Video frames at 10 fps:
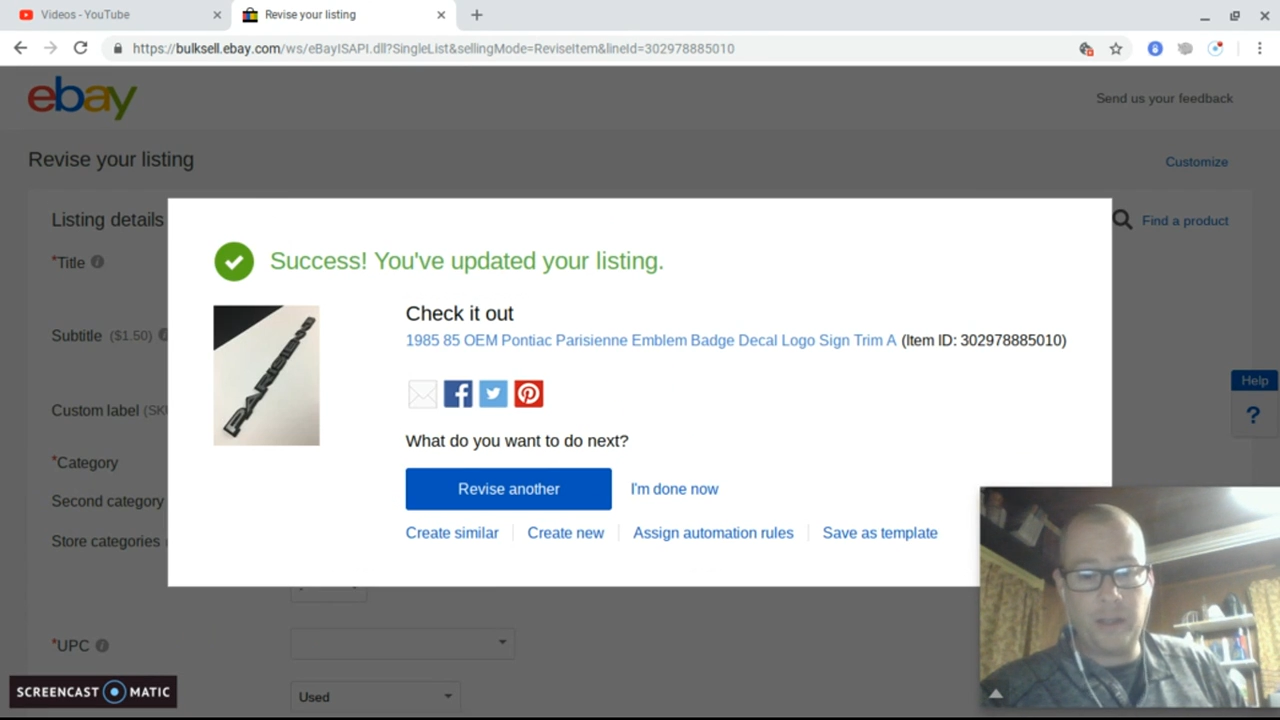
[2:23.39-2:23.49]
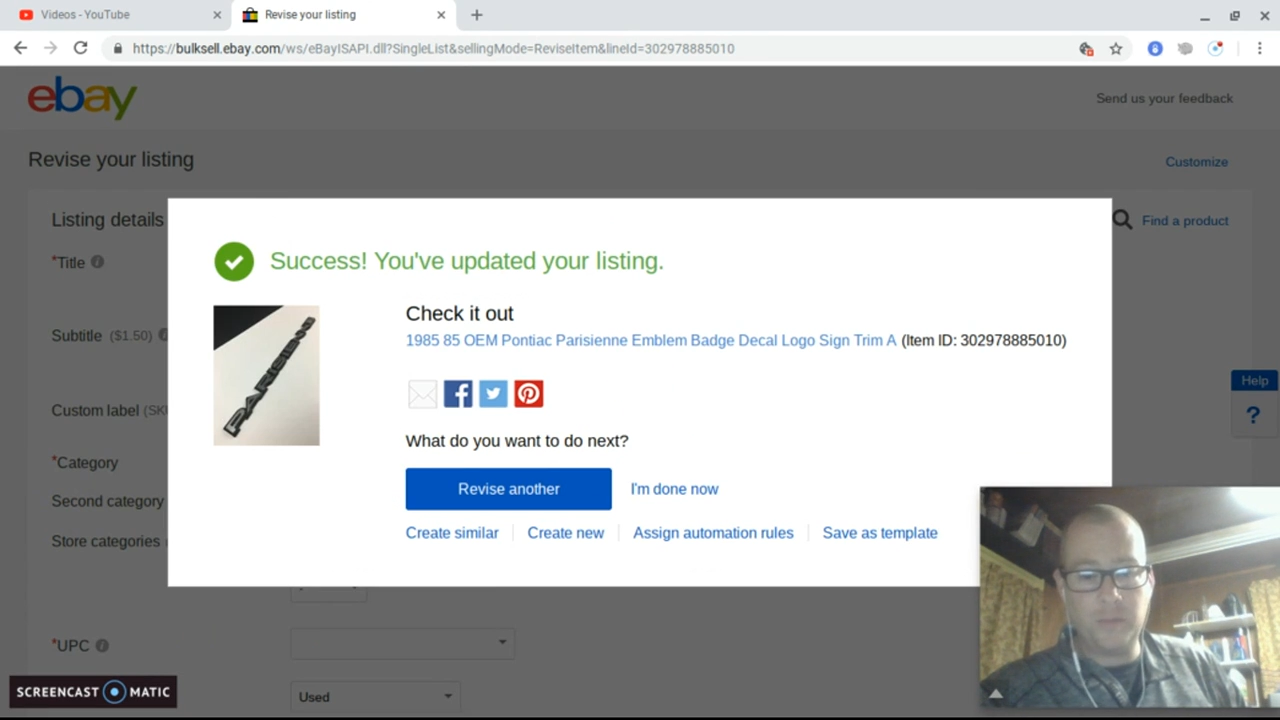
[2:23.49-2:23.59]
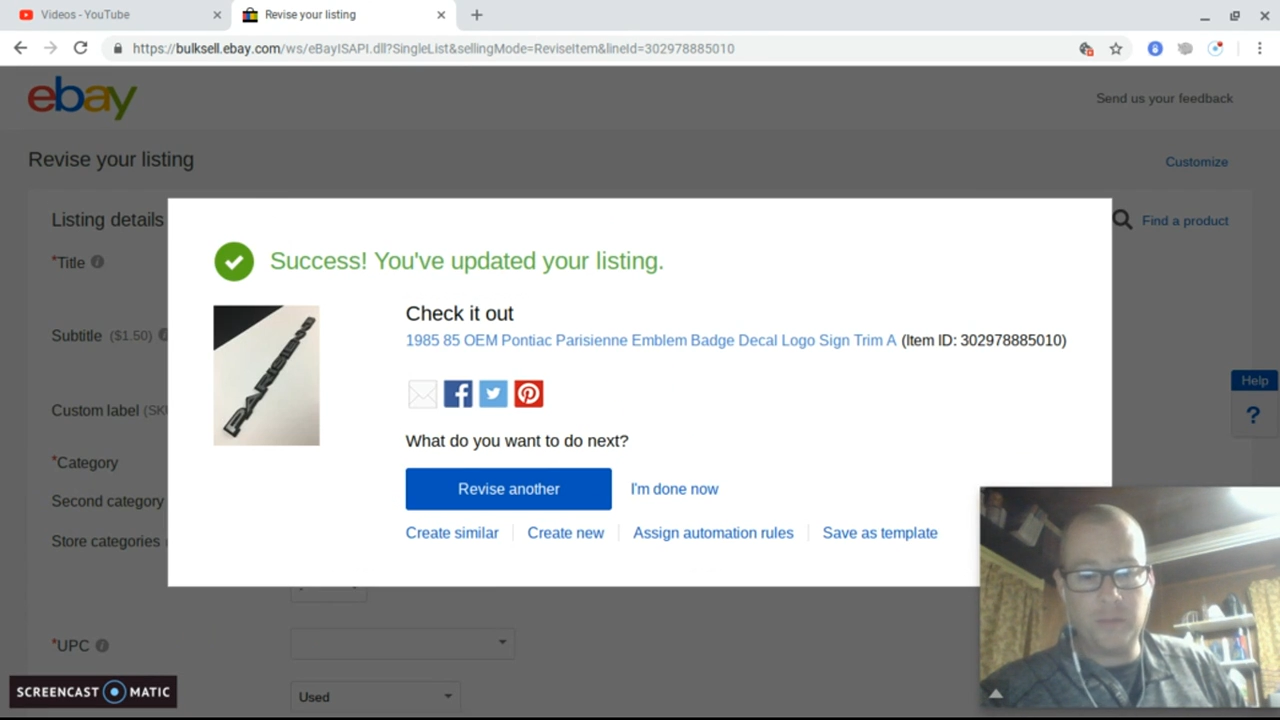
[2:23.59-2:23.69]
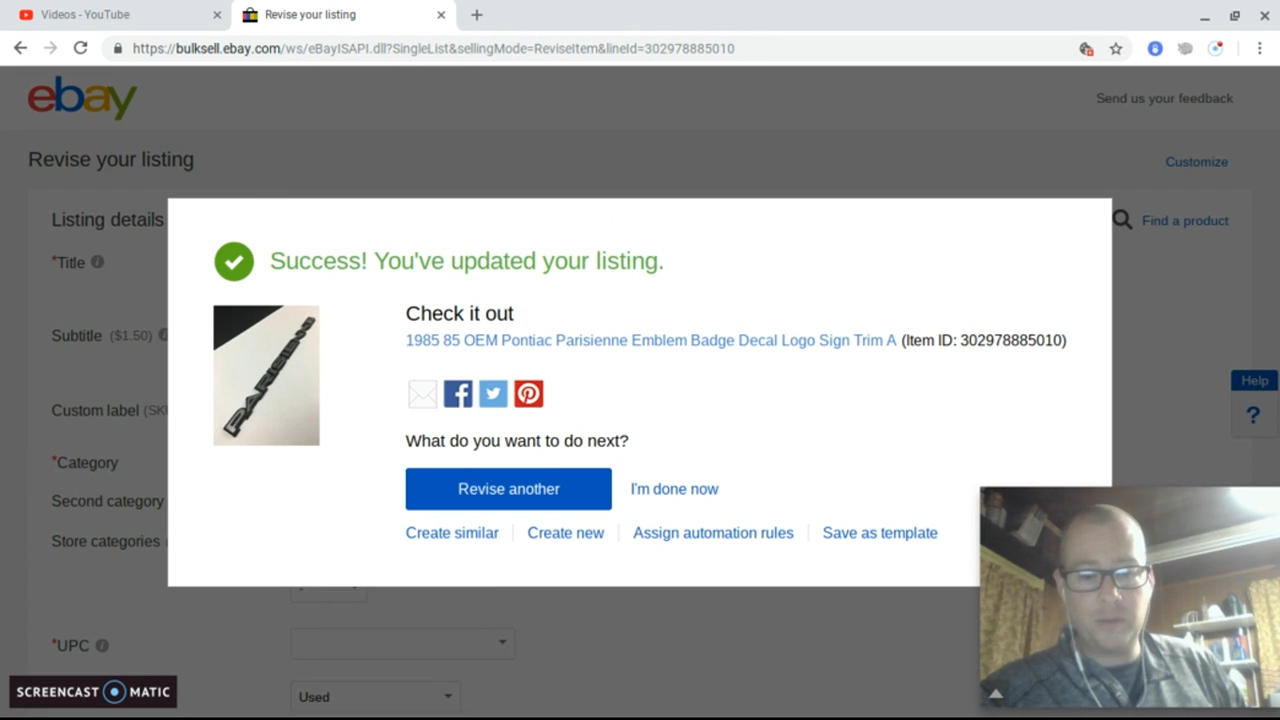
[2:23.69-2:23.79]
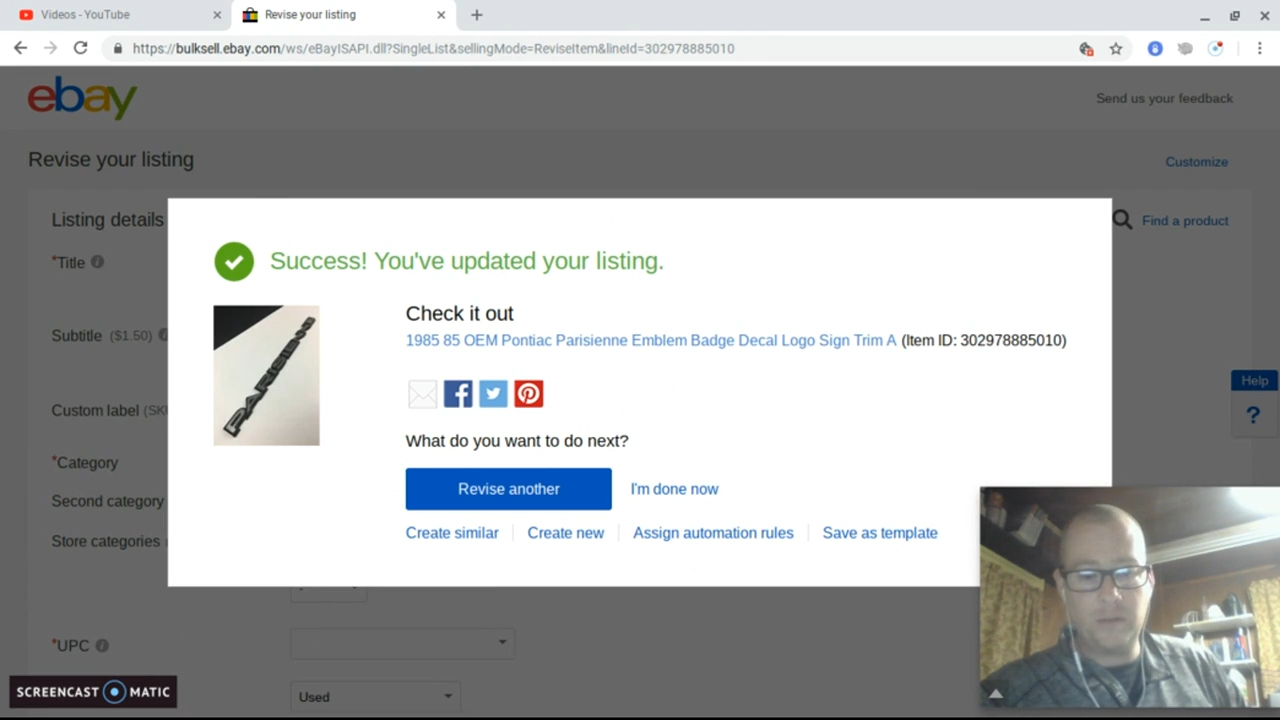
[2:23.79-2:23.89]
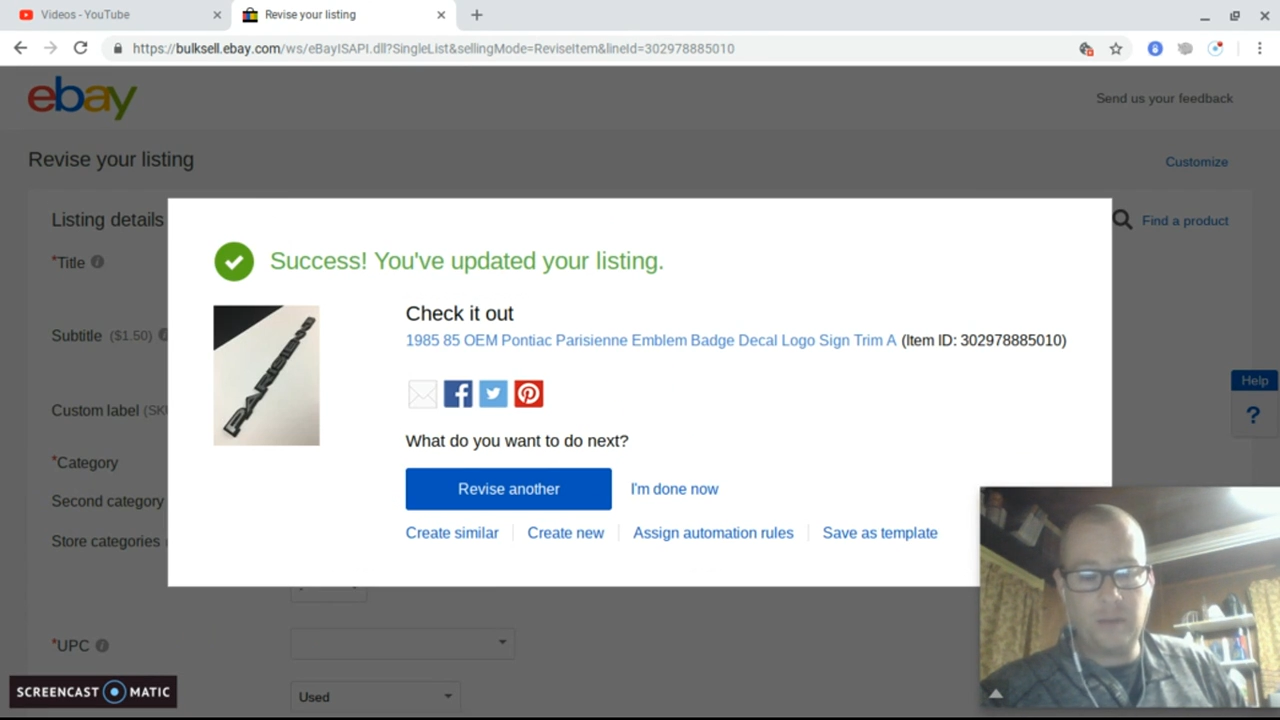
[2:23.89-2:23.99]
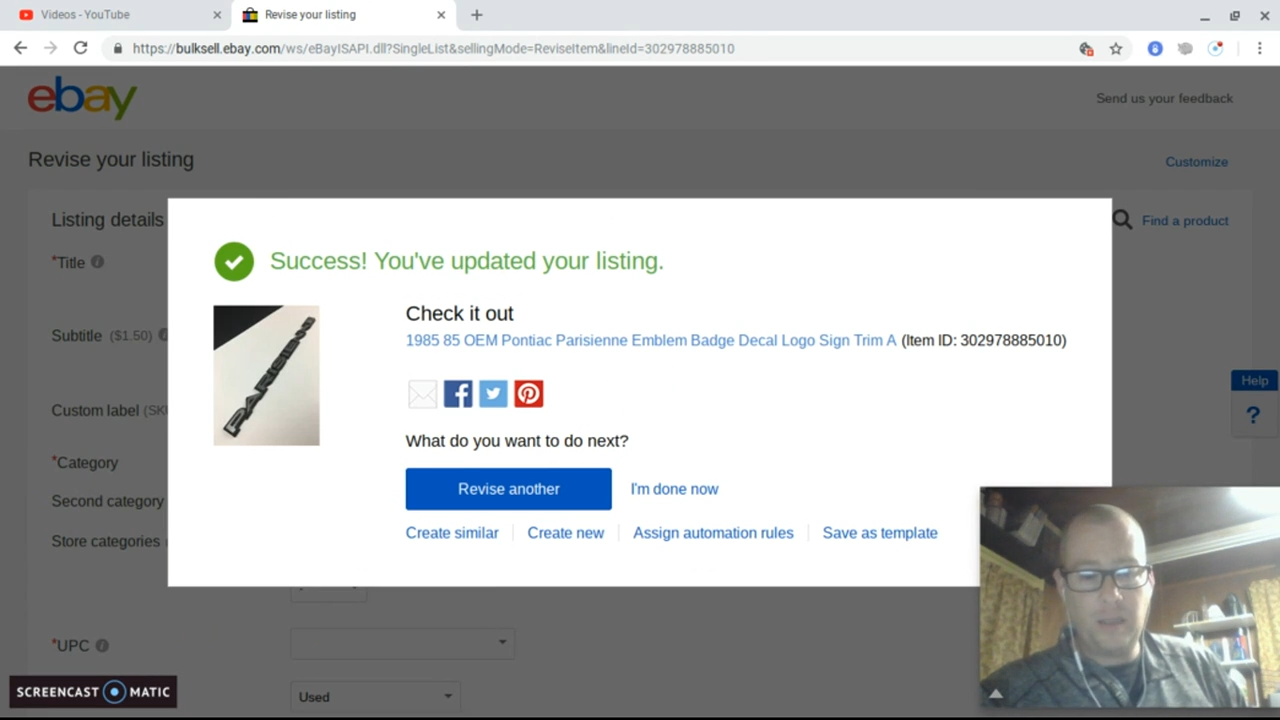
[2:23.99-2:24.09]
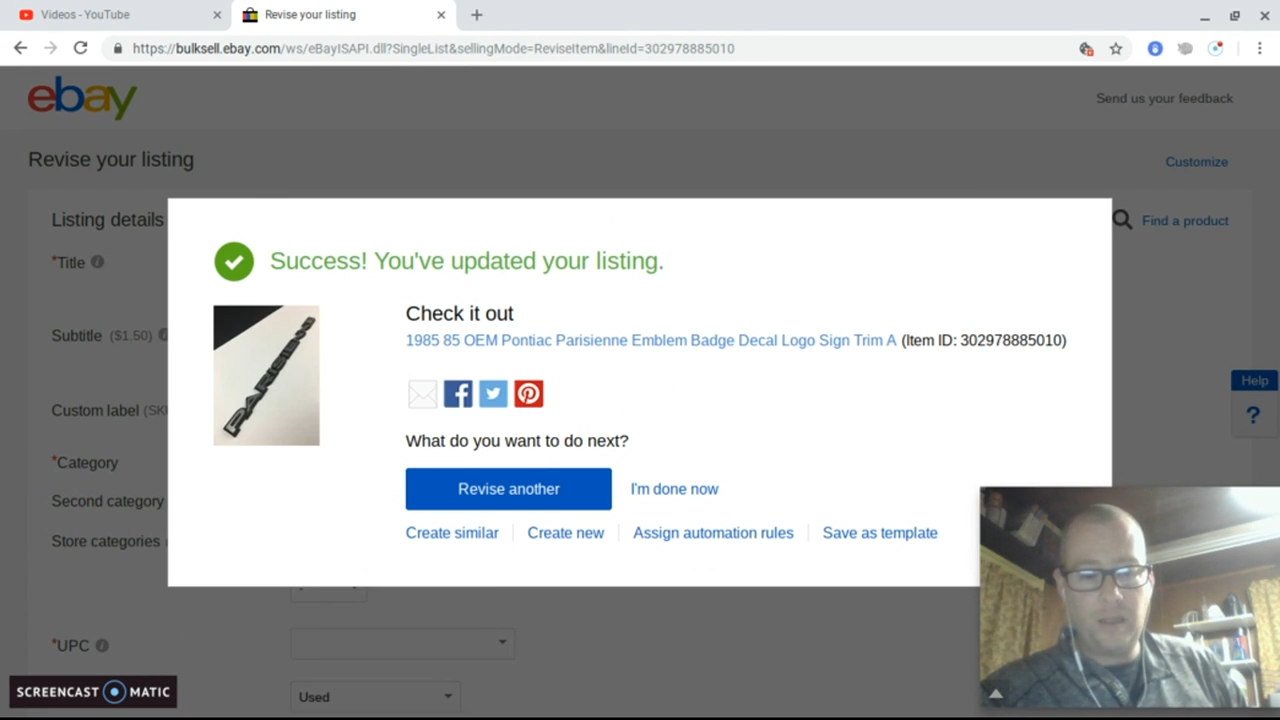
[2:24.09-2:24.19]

items.